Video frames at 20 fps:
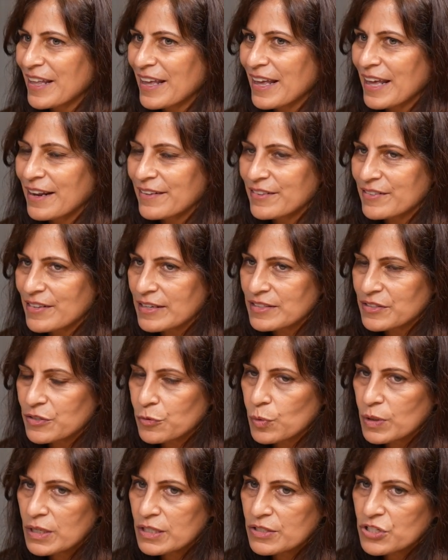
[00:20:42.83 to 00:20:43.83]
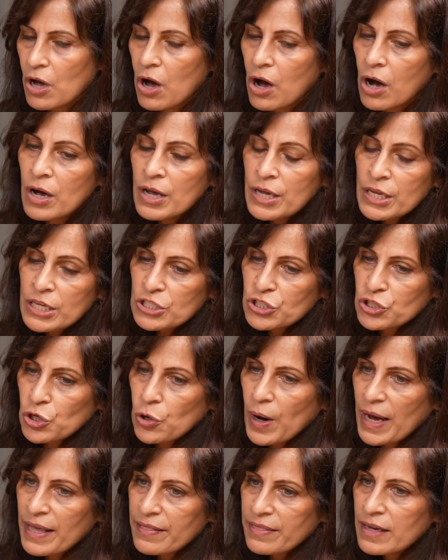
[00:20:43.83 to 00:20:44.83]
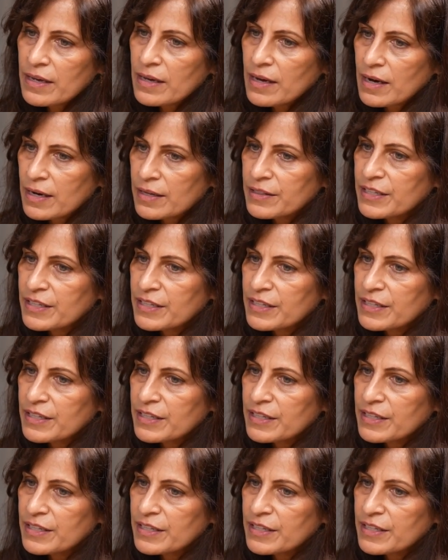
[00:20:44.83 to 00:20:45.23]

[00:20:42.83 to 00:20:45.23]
as the world saw. So I think